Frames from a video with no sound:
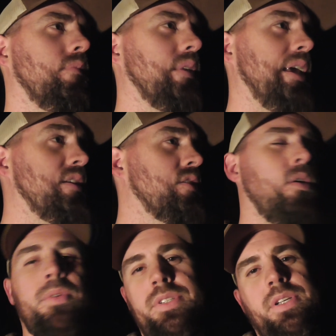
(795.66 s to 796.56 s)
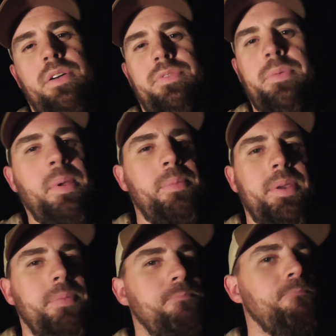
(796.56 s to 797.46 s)
he just only saw it for
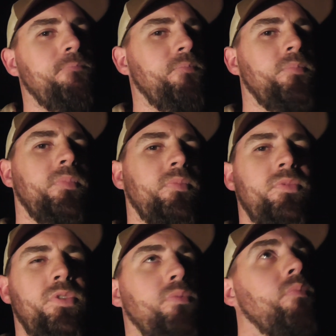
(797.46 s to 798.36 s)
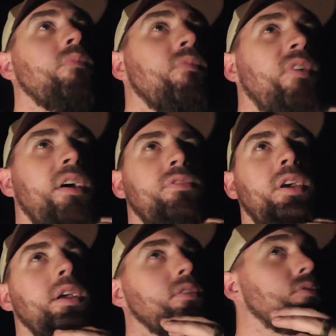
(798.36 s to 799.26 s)
maybe 5
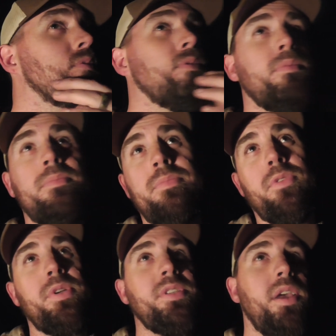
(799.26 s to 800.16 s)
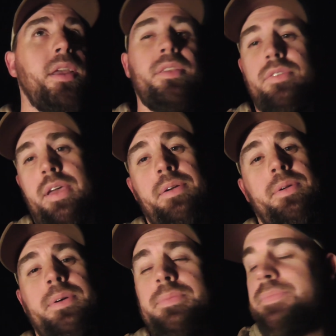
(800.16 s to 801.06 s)
seconds, 3 seconds, I don't
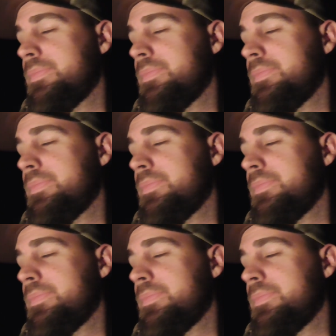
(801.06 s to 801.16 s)
know.